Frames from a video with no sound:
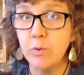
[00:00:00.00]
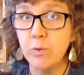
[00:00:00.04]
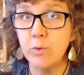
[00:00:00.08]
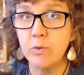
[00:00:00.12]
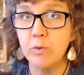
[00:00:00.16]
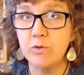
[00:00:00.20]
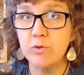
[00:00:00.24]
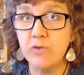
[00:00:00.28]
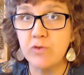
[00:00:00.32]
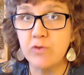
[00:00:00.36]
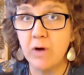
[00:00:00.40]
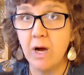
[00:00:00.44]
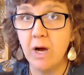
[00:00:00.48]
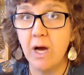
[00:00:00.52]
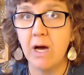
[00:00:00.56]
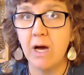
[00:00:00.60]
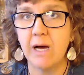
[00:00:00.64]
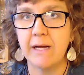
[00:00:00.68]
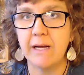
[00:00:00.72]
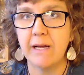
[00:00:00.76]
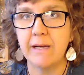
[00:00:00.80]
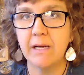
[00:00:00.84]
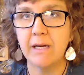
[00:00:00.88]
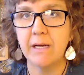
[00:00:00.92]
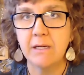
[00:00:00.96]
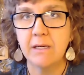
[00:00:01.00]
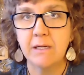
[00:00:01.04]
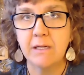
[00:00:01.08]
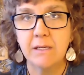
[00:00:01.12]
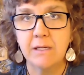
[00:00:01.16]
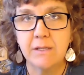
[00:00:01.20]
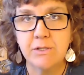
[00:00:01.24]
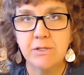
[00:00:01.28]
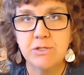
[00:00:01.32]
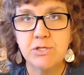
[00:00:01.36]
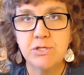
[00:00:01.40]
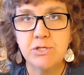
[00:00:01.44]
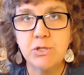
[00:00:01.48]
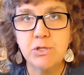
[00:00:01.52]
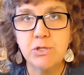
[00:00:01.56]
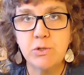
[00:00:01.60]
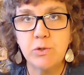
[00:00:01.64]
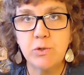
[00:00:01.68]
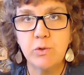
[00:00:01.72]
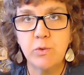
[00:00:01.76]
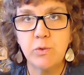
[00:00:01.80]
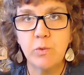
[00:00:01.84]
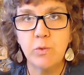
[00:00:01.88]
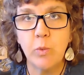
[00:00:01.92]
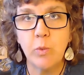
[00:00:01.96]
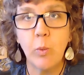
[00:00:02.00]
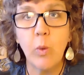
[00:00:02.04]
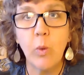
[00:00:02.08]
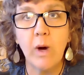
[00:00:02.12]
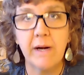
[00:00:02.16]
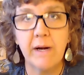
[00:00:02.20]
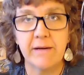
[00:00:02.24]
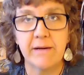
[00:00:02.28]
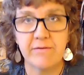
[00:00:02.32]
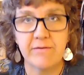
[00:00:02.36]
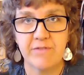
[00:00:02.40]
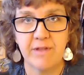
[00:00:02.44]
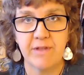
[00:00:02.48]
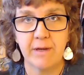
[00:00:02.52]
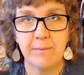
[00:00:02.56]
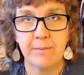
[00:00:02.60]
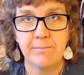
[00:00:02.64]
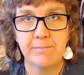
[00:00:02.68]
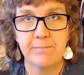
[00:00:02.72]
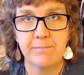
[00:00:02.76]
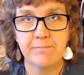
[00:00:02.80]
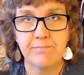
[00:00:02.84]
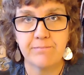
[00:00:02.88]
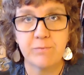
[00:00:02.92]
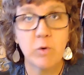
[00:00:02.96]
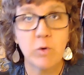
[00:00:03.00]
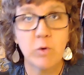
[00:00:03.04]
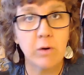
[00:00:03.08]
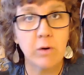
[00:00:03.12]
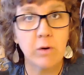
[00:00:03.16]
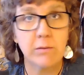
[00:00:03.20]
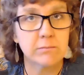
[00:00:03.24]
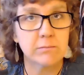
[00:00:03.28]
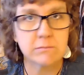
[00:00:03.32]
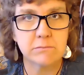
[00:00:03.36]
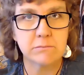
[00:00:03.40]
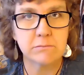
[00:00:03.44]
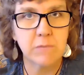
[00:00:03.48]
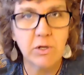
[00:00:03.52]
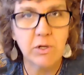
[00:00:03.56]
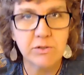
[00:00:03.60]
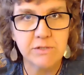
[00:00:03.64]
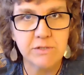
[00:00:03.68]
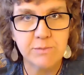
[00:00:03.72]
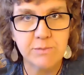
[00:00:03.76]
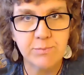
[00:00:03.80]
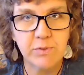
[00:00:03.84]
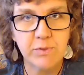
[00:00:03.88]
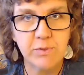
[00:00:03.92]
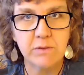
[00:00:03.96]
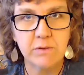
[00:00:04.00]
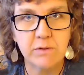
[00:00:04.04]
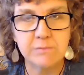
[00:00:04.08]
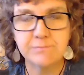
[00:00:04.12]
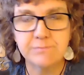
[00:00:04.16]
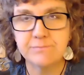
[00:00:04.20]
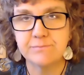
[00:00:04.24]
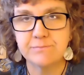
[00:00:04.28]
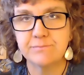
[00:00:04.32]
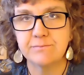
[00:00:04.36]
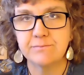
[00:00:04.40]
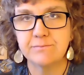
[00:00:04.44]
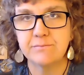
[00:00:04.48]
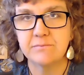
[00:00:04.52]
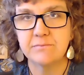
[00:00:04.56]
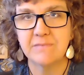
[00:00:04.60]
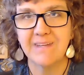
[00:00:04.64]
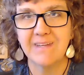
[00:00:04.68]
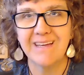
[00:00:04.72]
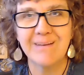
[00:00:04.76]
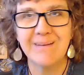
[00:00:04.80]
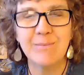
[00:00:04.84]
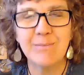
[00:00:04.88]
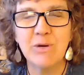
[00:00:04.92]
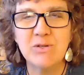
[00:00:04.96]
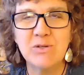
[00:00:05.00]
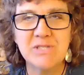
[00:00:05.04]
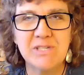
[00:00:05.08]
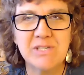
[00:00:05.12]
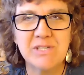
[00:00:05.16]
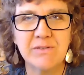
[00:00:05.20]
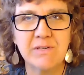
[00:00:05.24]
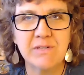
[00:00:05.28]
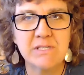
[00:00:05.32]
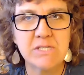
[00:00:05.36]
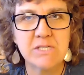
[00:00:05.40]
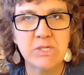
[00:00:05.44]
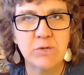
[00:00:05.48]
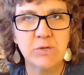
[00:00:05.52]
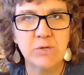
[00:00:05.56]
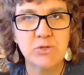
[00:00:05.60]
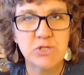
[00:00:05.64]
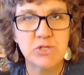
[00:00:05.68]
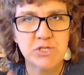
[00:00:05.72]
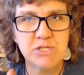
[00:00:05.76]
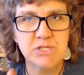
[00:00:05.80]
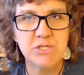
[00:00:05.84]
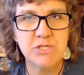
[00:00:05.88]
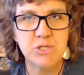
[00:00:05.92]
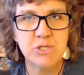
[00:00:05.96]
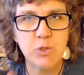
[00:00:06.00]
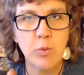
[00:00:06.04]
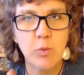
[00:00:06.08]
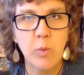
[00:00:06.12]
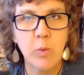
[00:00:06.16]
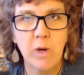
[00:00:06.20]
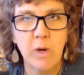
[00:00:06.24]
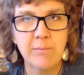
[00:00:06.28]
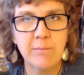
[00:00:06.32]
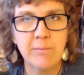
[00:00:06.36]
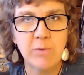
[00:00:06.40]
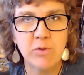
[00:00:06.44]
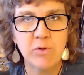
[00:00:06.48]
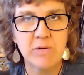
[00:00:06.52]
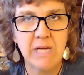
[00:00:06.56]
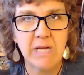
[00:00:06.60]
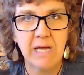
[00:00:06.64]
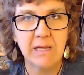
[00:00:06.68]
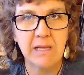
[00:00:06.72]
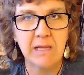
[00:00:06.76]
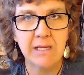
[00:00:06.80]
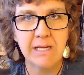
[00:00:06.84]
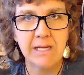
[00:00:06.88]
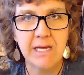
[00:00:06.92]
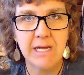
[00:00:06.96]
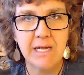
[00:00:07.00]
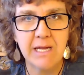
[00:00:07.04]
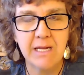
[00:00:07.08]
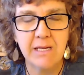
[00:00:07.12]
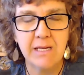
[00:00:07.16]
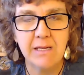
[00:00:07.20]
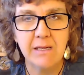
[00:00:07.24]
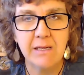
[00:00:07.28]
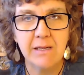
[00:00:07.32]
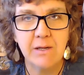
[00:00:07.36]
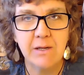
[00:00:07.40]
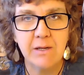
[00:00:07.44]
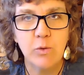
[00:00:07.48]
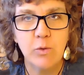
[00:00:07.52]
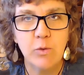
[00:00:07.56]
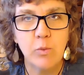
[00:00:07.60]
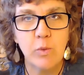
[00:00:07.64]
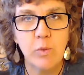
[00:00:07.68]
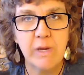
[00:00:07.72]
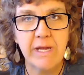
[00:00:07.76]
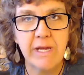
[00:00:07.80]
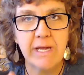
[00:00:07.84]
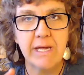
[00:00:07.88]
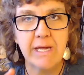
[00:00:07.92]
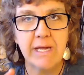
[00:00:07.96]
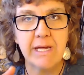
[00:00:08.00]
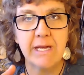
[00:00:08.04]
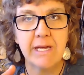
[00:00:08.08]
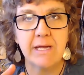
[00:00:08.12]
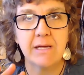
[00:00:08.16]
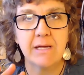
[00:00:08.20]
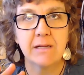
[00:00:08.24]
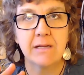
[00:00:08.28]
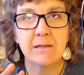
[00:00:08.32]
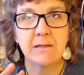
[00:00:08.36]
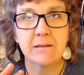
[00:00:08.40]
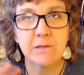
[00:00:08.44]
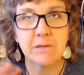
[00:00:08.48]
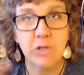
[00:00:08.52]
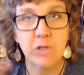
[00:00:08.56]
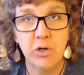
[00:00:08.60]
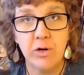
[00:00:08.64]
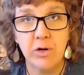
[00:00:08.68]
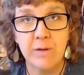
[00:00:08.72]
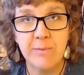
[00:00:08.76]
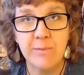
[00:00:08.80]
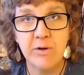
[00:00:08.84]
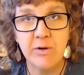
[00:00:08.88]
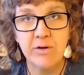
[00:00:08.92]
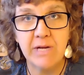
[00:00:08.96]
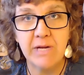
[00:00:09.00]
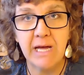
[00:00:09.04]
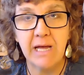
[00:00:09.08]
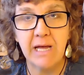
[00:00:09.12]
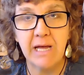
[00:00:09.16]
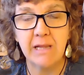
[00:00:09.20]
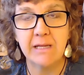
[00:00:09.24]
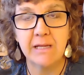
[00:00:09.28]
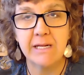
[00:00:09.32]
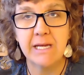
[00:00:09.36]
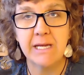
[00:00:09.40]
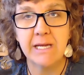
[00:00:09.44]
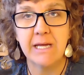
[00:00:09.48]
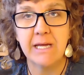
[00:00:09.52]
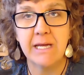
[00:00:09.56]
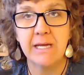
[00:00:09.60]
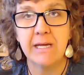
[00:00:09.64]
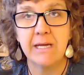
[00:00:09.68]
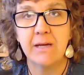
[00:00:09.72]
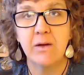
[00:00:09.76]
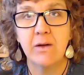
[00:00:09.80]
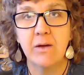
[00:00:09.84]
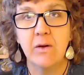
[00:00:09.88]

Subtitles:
drawn to one of them or multiple. And most of us don't just do one modality. We learn a modality,